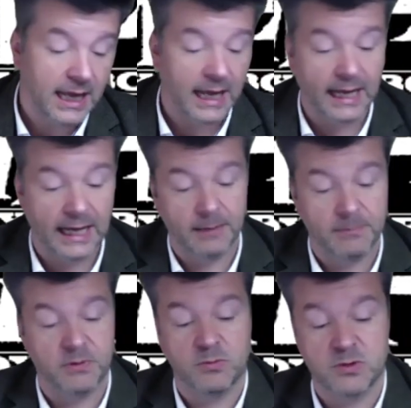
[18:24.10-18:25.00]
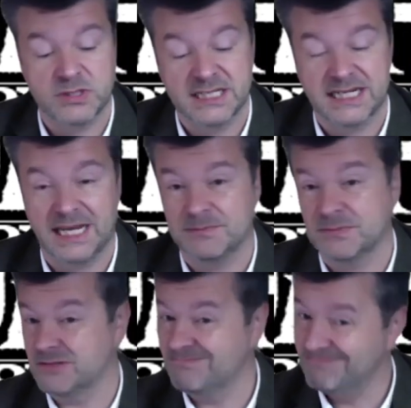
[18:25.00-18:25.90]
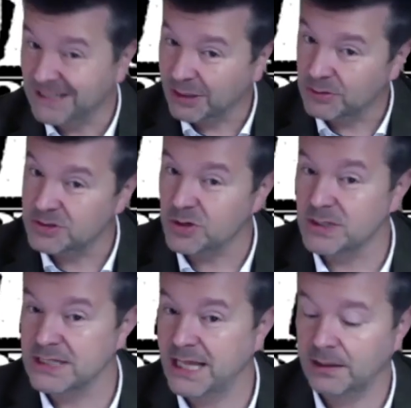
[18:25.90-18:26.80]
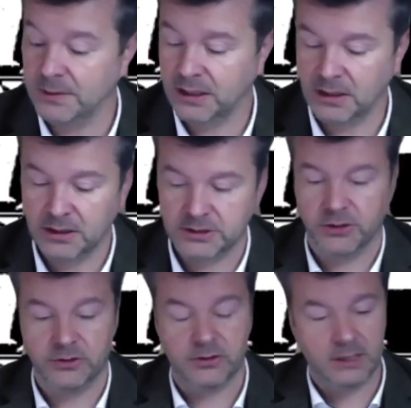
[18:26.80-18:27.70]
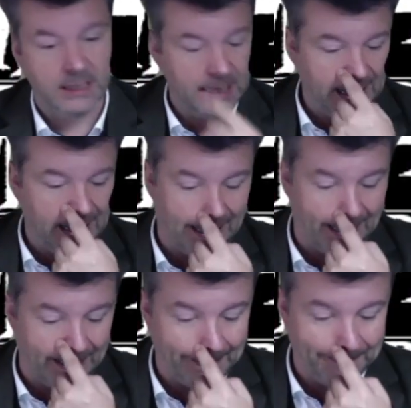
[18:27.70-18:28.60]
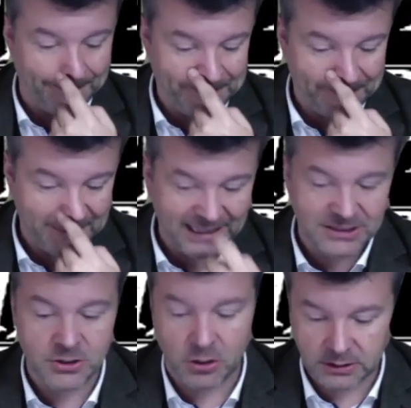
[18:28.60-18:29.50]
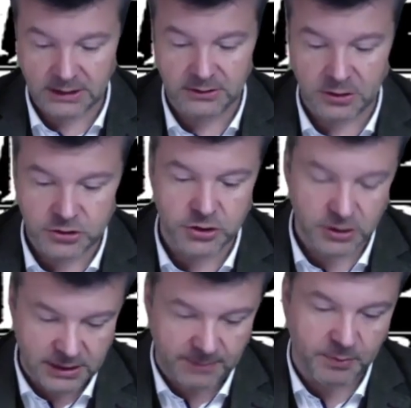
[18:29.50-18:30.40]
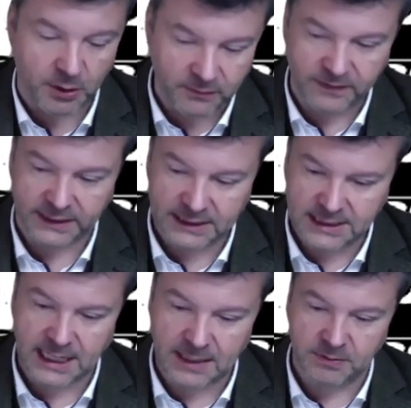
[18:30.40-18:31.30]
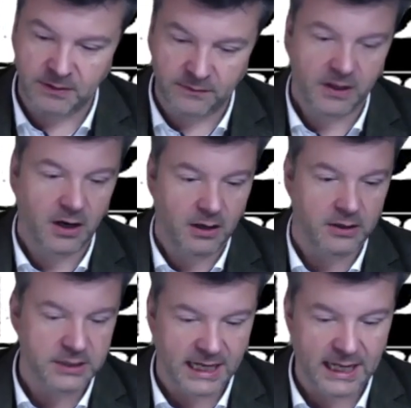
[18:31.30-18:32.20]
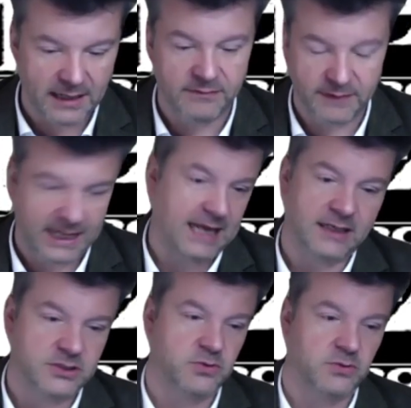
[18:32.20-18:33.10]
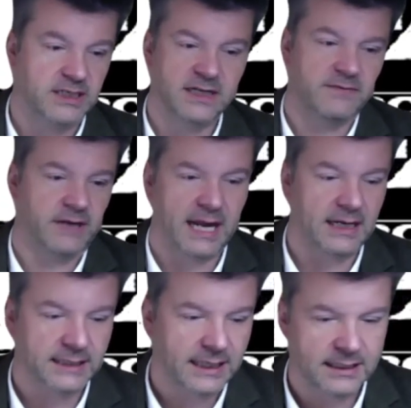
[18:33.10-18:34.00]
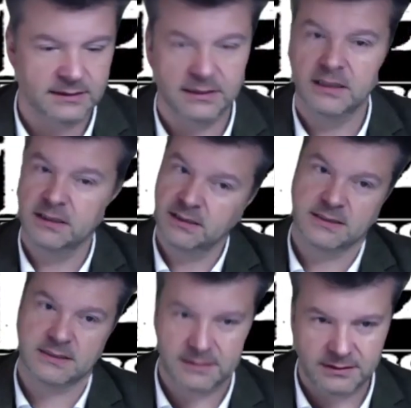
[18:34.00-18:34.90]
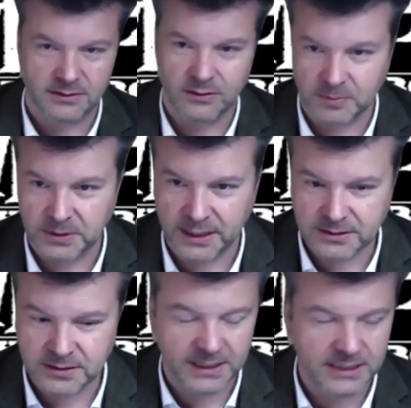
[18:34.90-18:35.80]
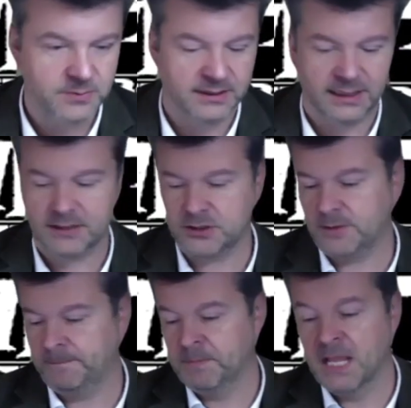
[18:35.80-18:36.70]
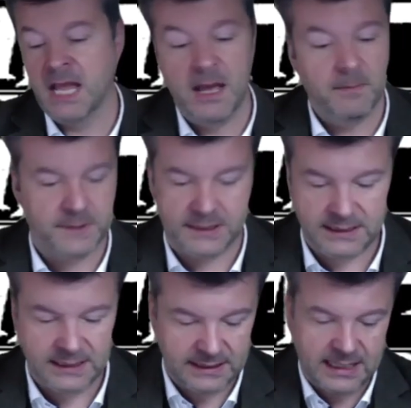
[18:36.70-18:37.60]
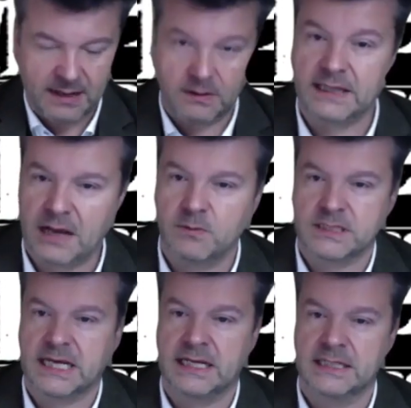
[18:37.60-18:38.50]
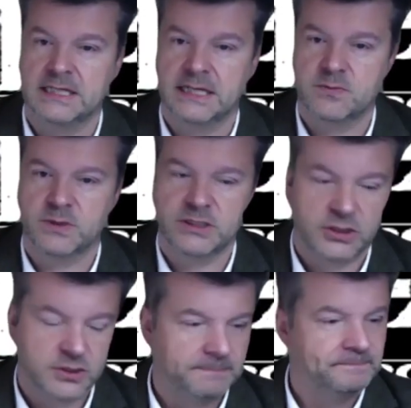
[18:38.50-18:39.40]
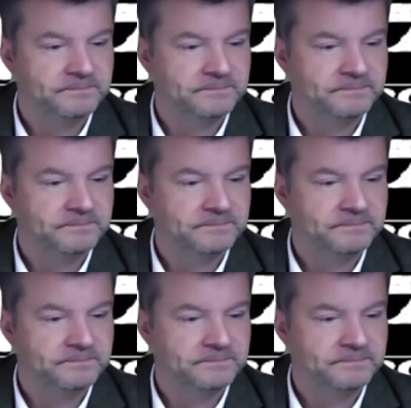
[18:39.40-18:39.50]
Though most of these games, there's always the element of luck too. It's not that there's just a perfect type of card to have end of story. You never get it, they can't, because your other players will mess with you that too. But that was kind of the gist.